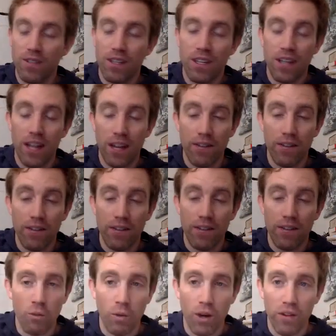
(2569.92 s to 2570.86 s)
kind of
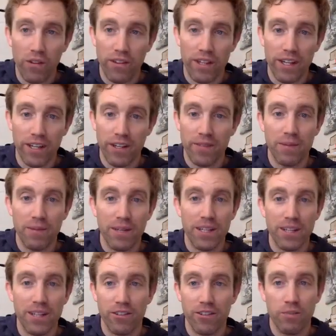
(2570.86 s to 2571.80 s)
gotten wealthier
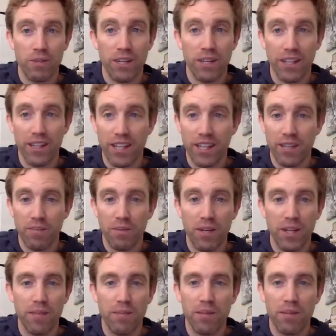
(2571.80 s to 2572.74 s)
because they're spending less
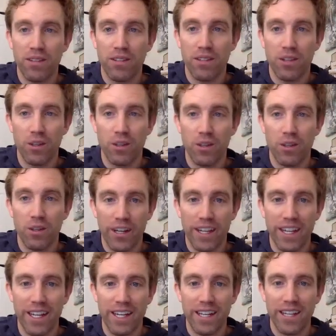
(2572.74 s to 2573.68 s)
money but still
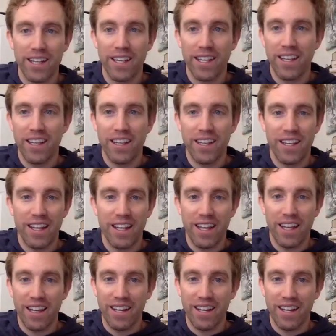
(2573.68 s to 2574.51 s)
working, and